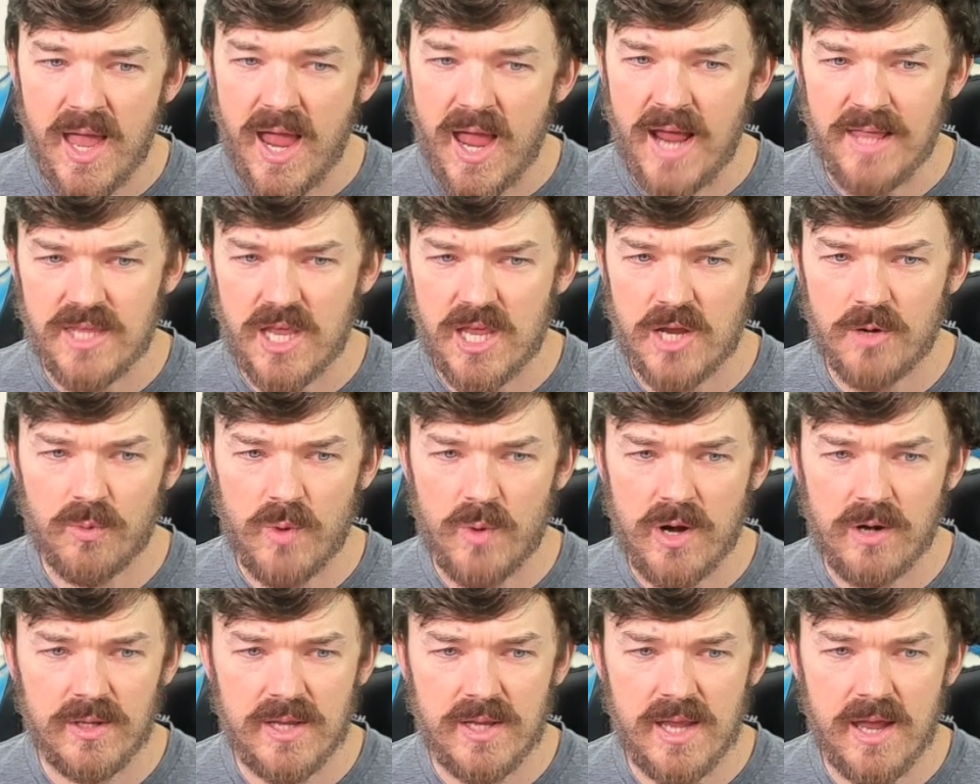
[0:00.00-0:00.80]
and they
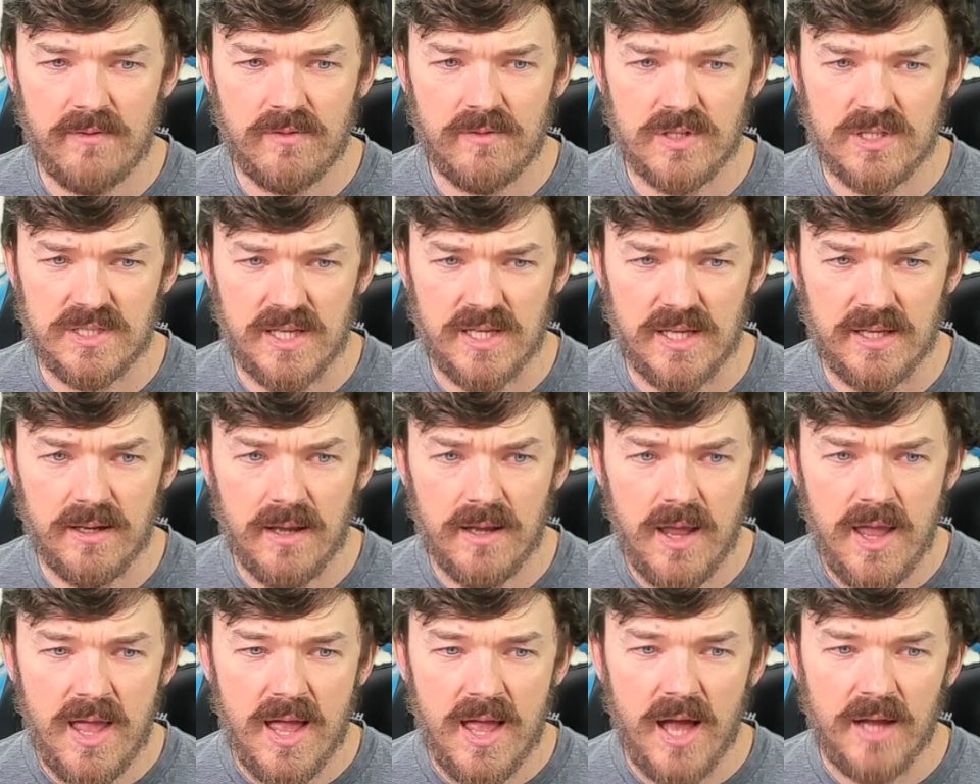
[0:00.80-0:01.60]
rarely ever
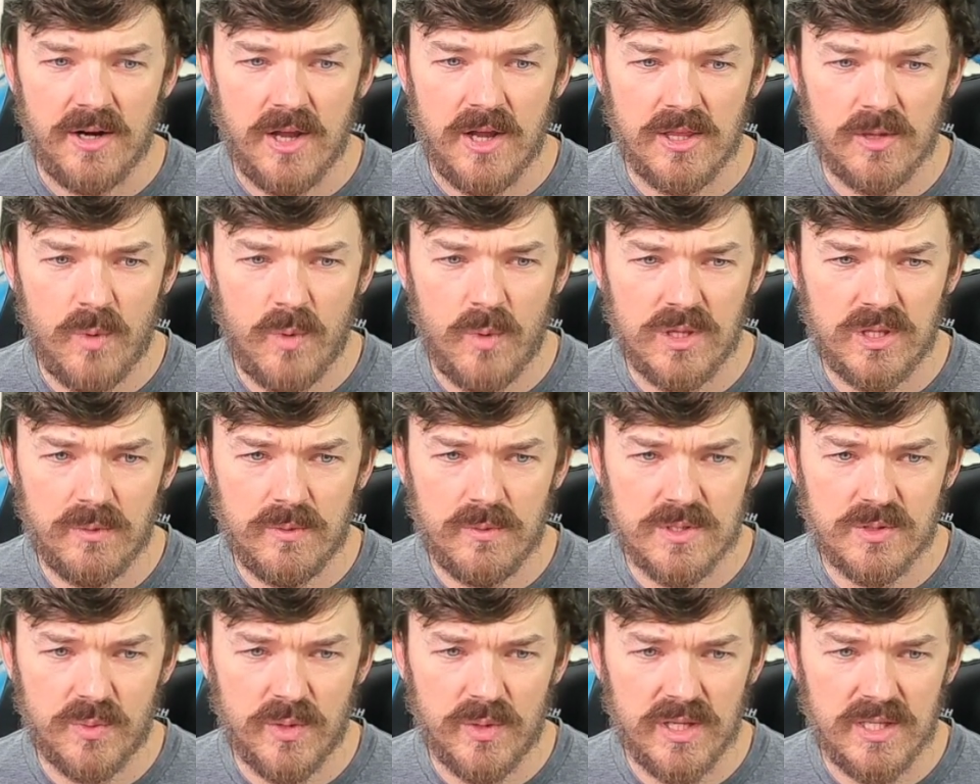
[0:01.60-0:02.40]
did. Another one that
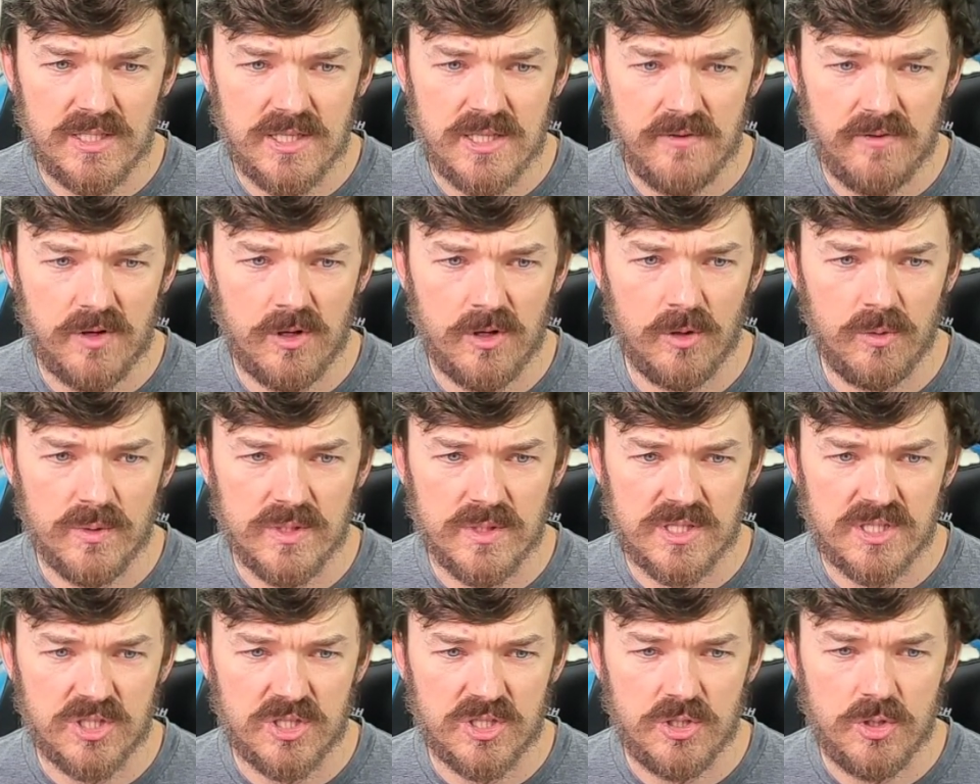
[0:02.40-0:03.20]
was really difficult
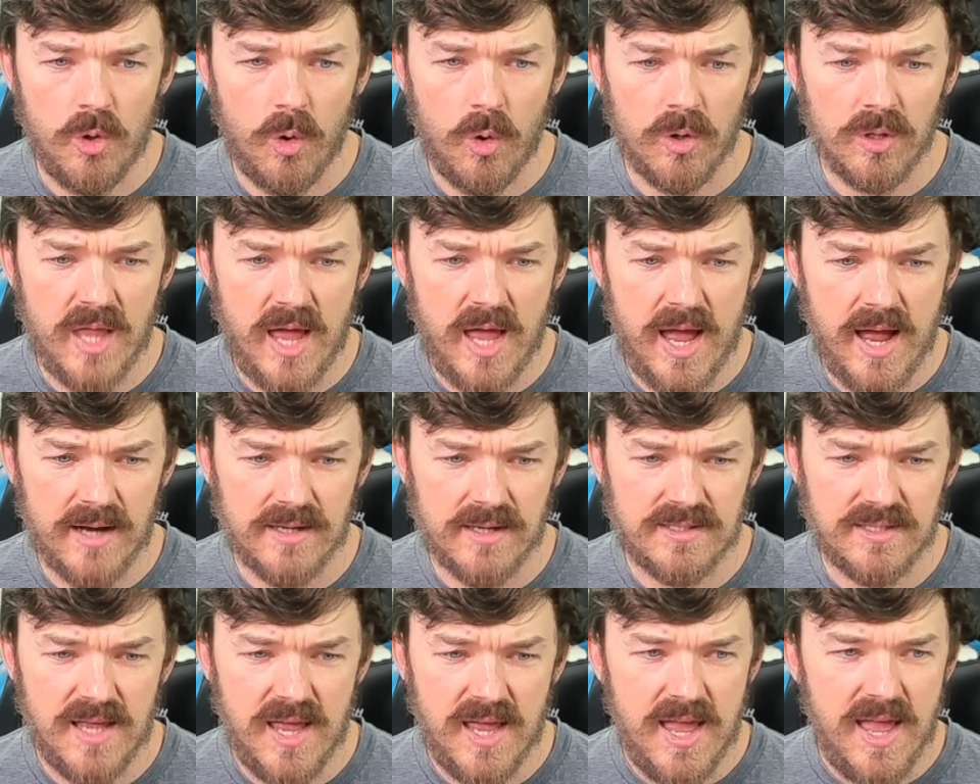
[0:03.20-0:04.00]
was
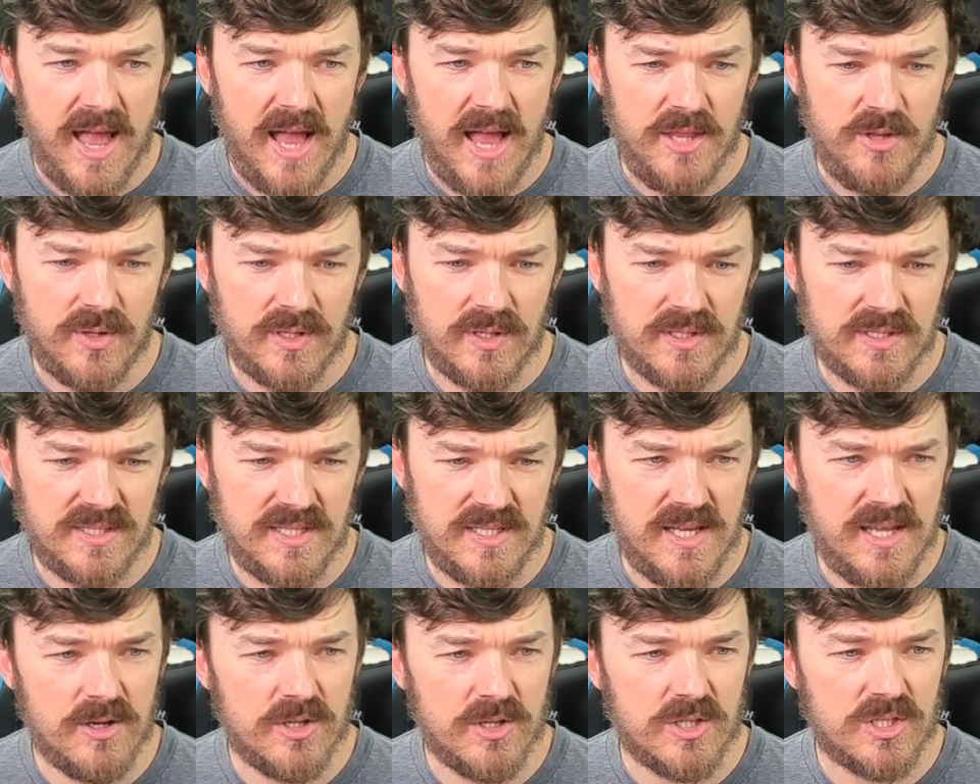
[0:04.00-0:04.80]
Snorlax, and you can
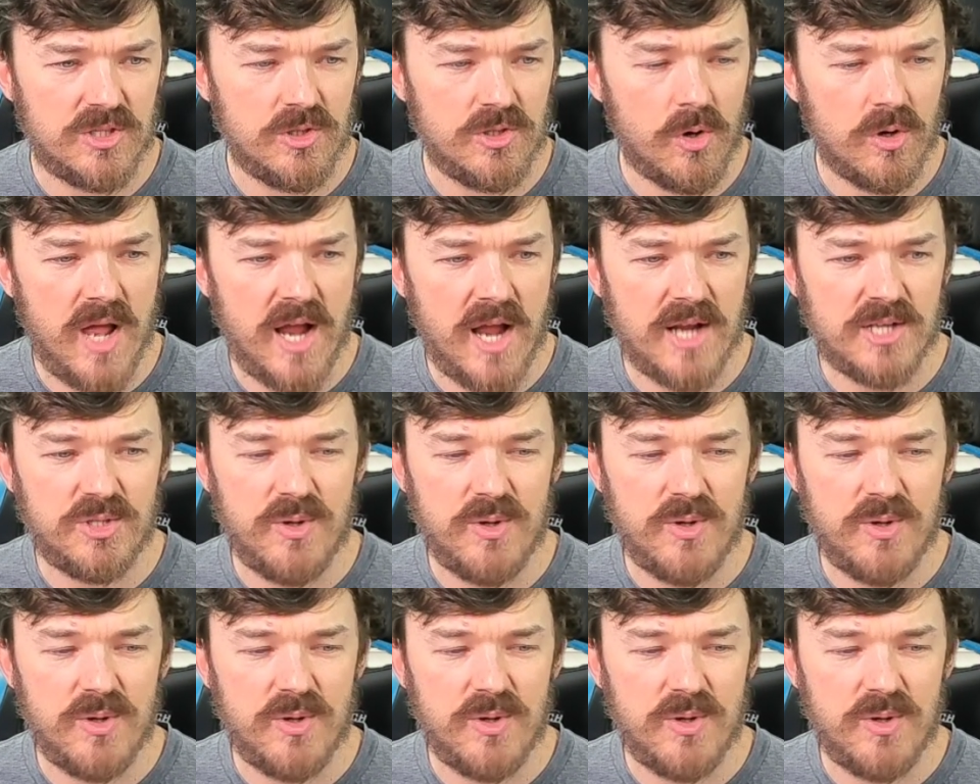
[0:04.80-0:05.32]
see here Snorlax,